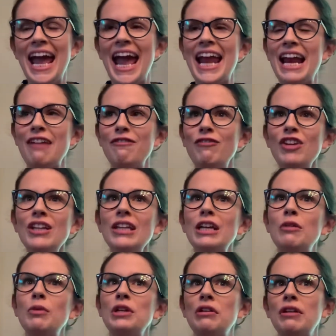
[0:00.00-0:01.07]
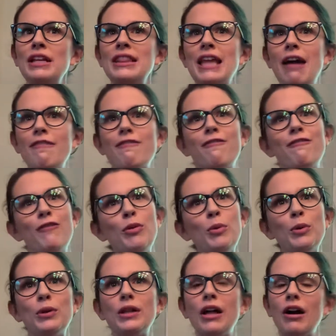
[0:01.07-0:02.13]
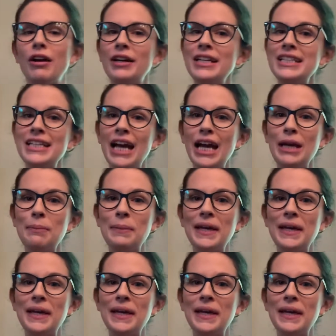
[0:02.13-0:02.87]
And I feel like when you're in that Fool archetype,